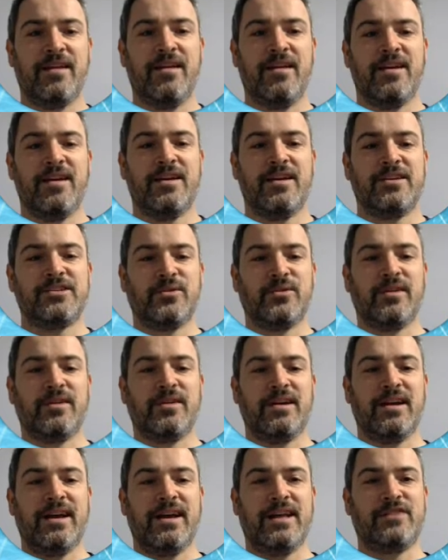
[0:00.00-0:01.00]
So
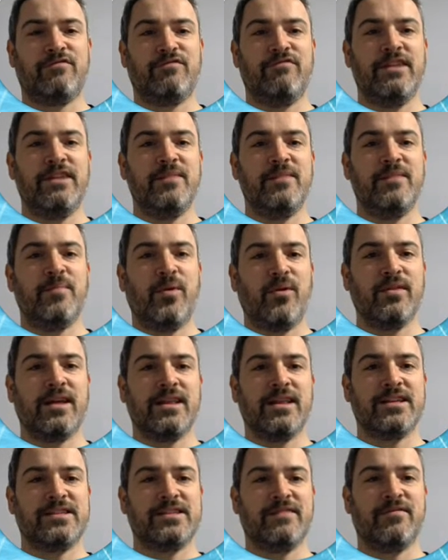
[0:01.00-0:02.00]
it's really important that
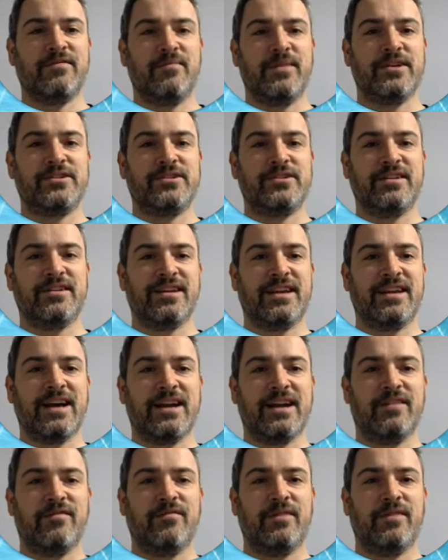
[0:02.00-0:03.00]
this information kind
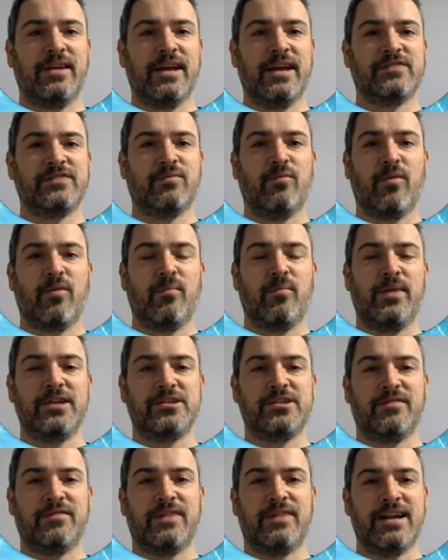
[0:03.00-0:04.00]
of gets from one place
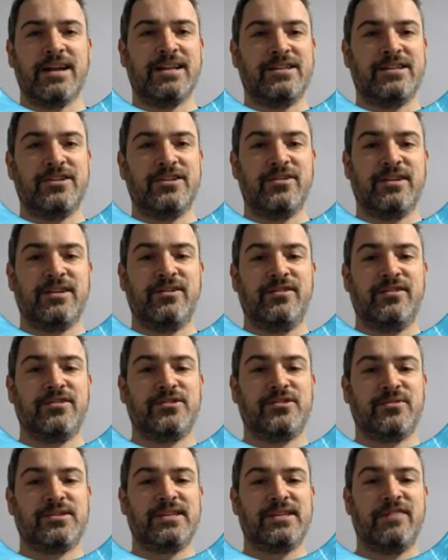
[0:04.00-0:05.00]
to another and does
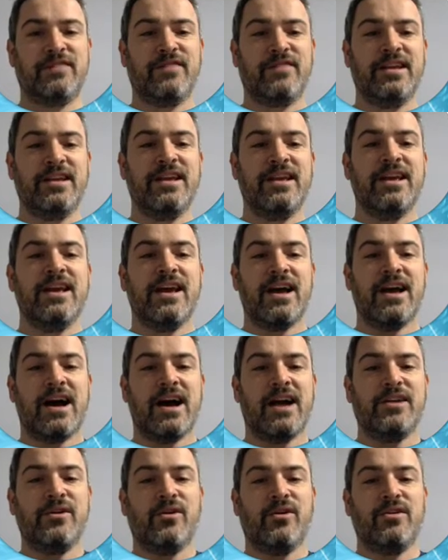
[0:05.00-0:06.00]
so safely,
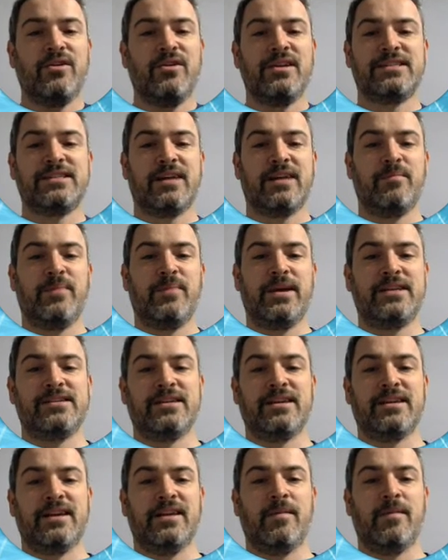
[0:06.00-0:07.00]
and you understand
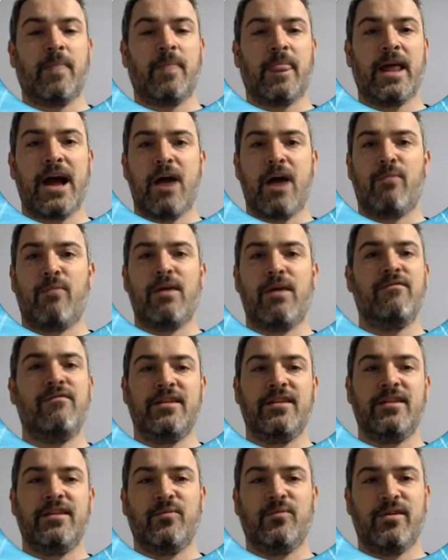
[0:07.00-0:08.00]
basically how
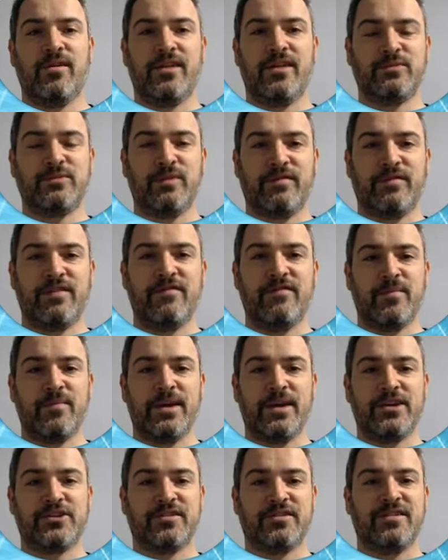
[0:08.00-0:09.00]
everything works with
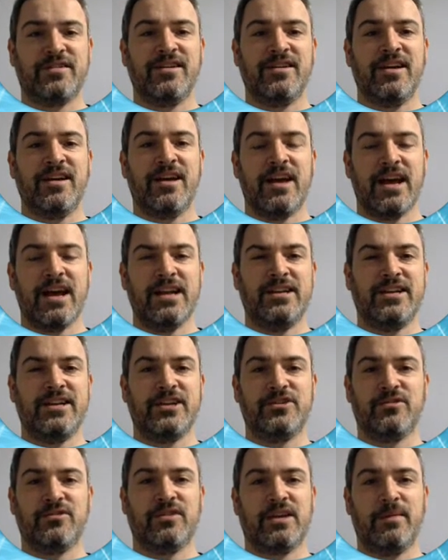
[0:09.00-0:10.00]
information and
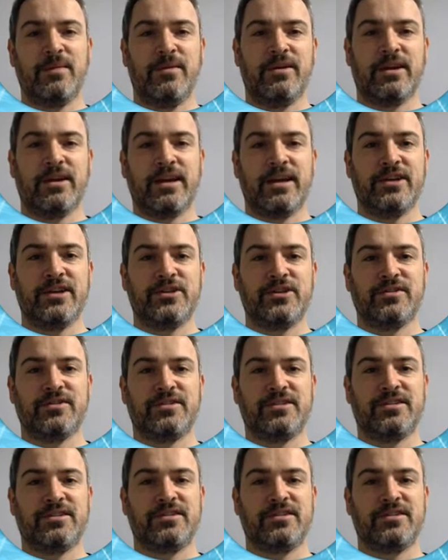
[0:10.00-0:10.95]
digital communications.